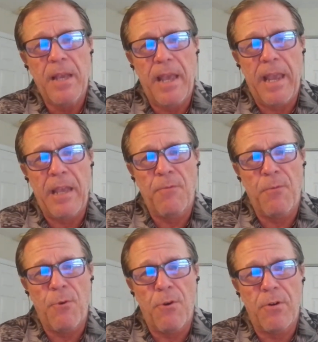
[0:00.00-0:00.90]
and
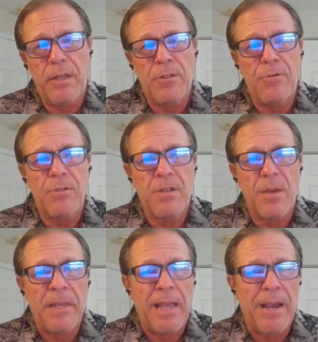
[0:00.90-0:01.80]
for issues
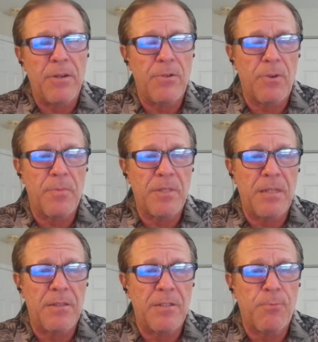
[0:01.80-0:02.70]
coming out of dormancy
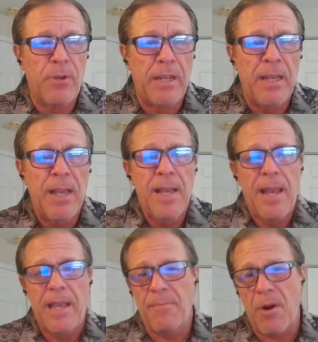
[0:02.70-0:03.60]
in the spring.
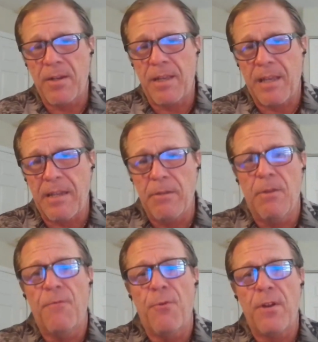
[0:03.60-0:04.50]
And the market can ill
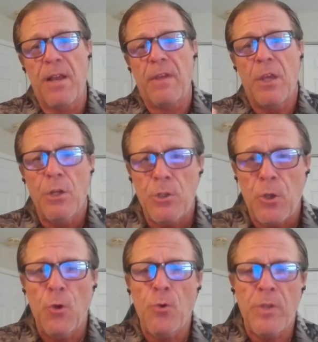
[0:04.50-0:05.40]
afford having
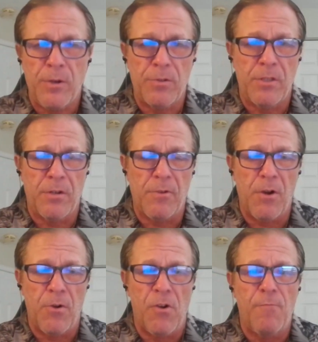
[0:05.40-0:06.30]
two years in a
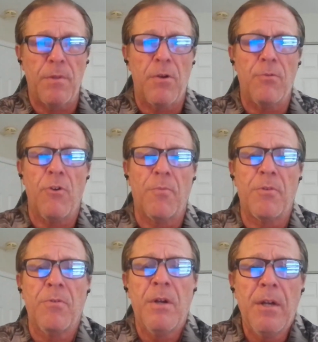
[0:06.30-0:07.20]
row of below
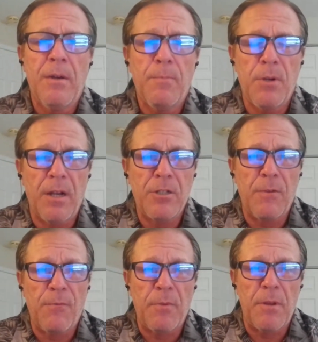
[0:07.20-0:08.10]
normal
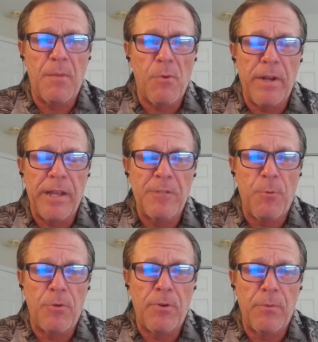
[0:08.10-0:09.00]
production from the number one
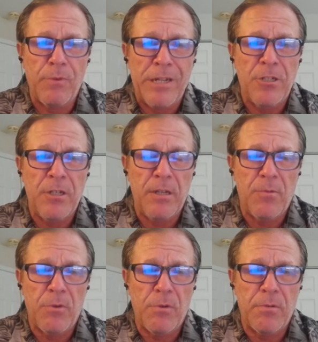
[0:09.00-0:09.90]
exporter region in the
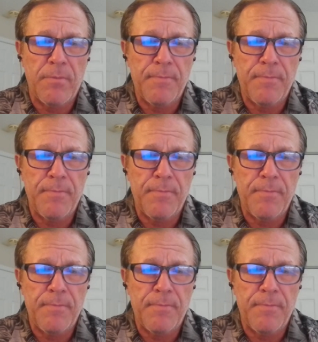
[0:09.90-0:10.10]
world.